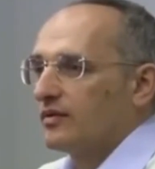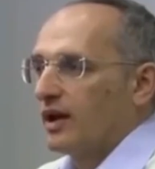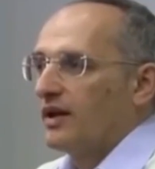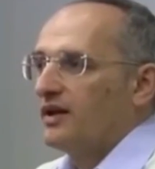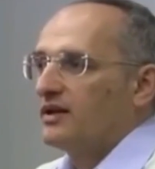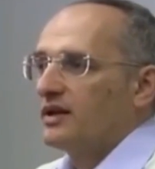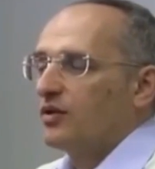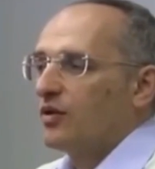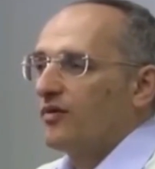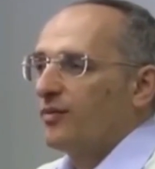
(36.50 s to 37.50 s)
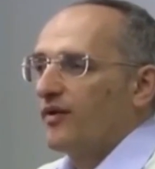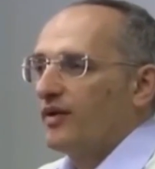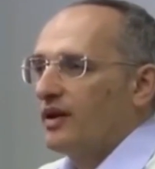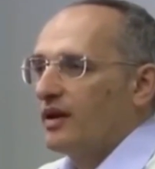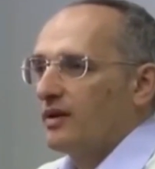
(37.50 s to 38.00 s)
The boundary is
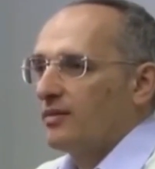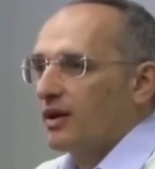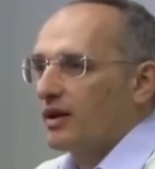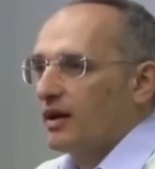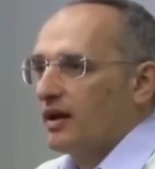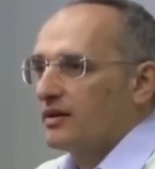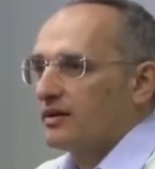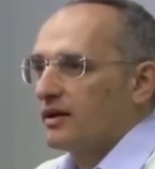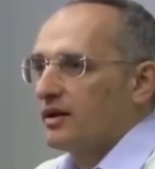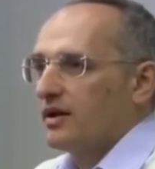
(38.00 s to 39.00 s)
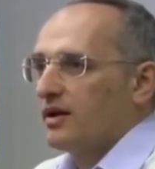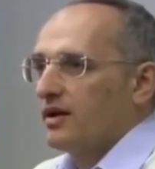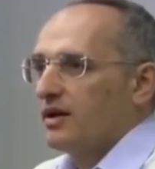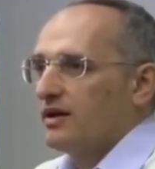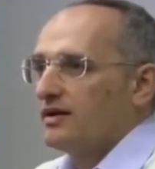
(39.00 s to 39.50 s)
determined only by behavior.
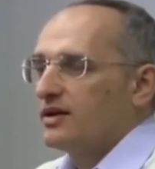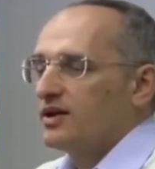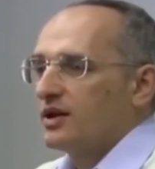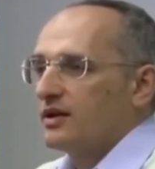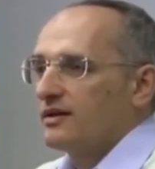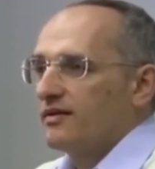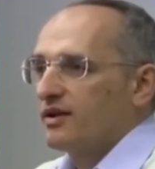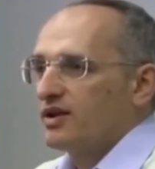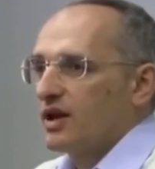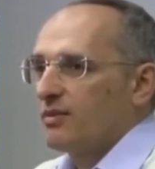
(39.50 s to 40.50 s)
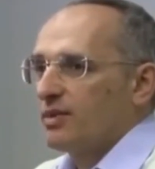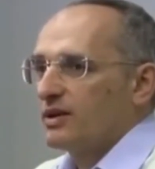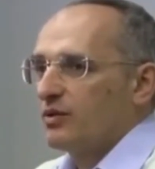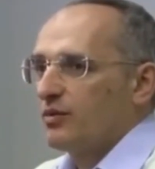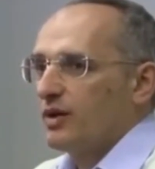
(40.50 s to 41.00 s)
If a person commits inadequate
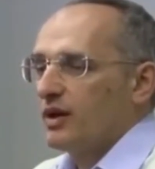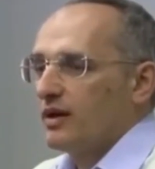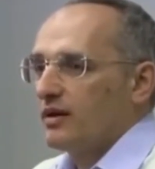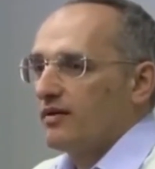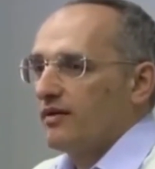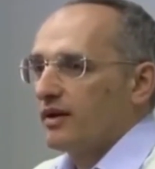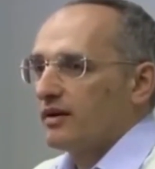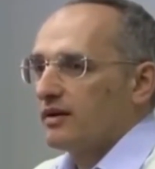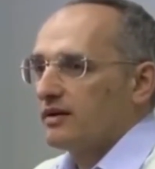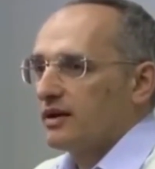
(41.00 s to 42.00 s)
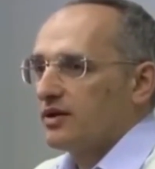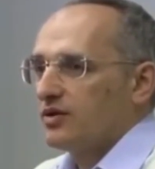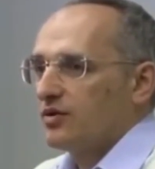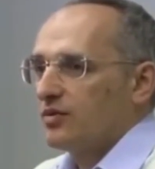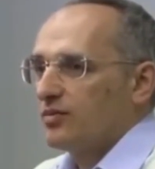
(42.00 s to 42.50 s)
actions, it indicates
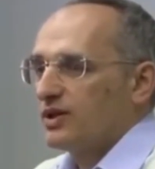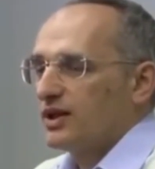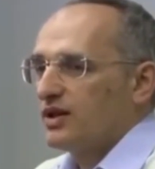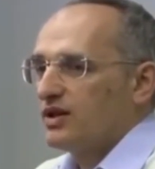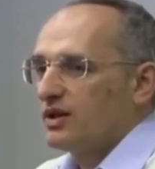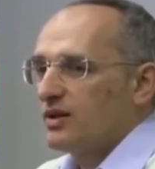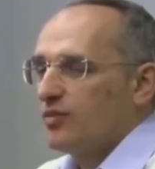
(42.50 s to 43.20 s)
mental illness.